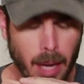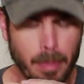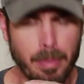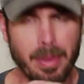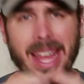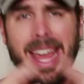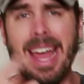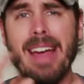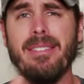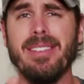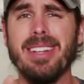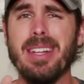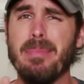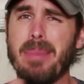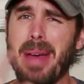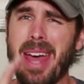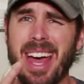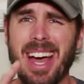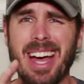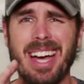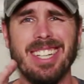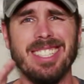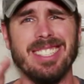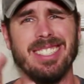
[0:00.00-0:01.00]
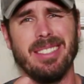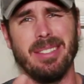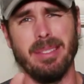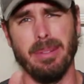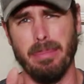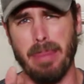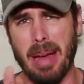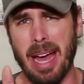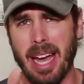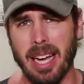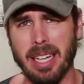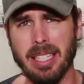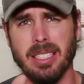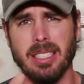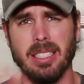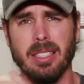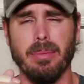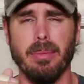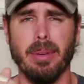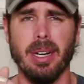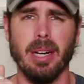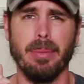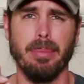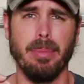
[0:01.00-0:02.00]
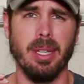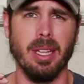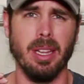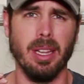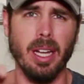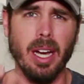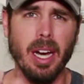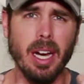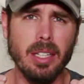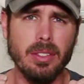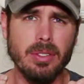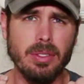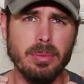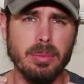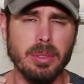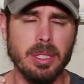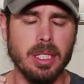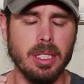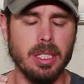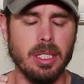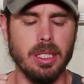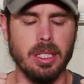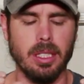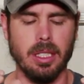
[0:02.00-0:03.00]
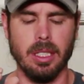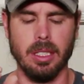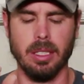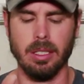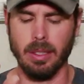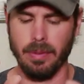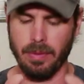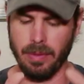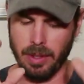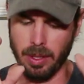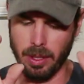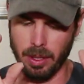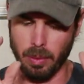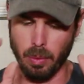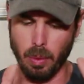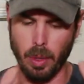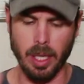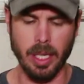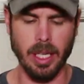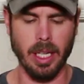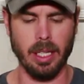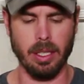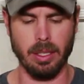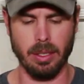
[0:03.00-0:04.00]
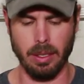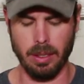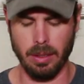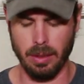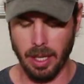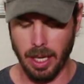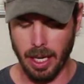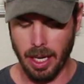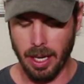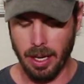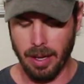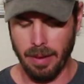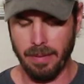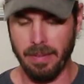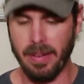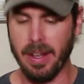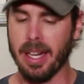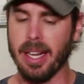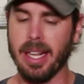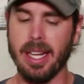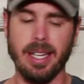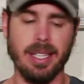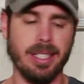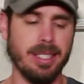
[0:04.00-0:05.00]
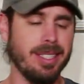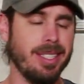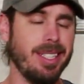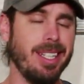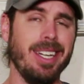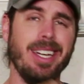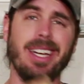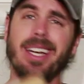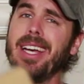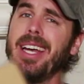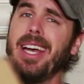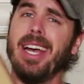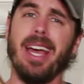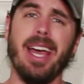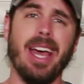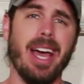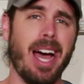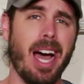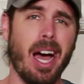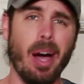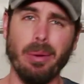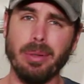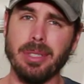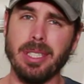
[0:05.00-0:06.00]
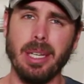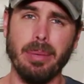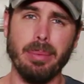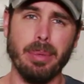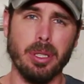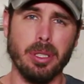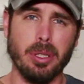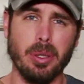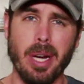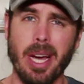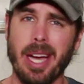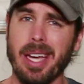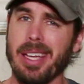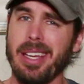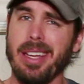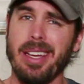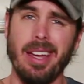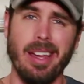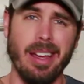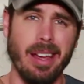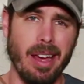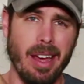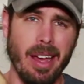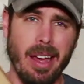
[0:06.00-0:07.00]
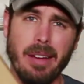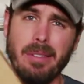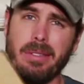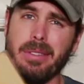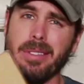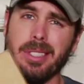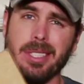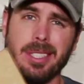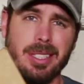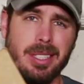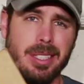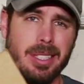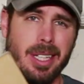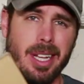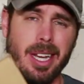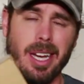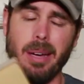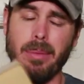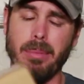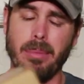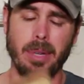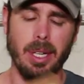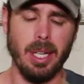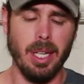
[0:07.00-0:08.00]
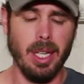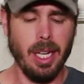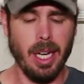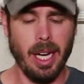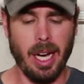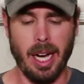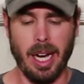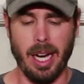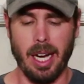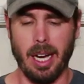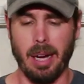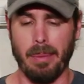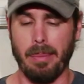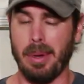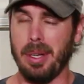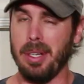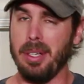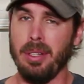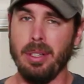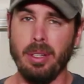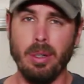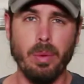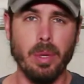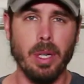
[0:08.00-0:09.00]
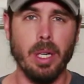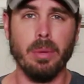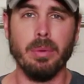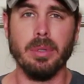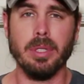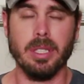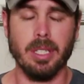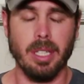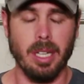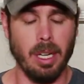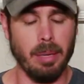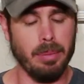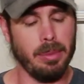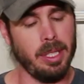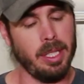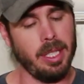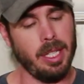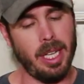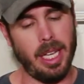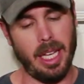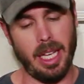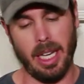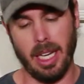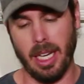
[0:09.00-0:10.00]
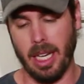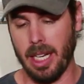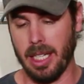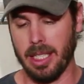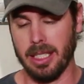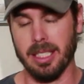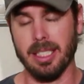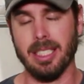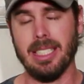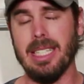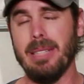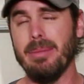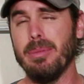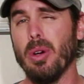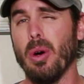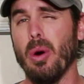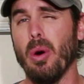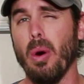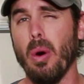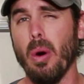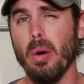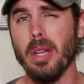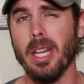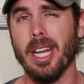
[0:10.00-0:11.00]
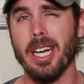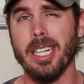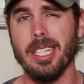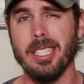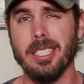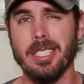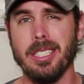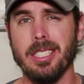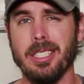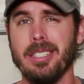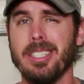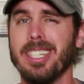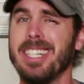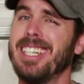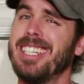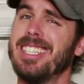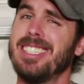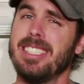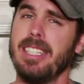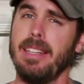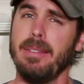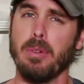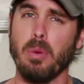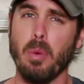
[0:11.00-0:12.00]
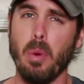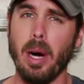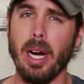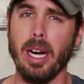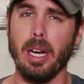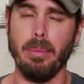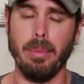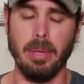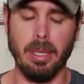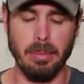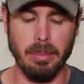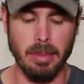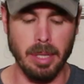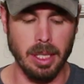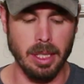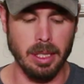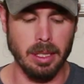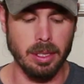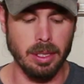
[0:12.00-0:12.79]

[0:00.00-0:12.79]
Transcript: They have in the past packages that might have been lost from CGC, so I figured, why not do FedEx? I was able to track it every step. I knew when it was coming. It just seemed a whole lot easier, and I saved quite a bit of money.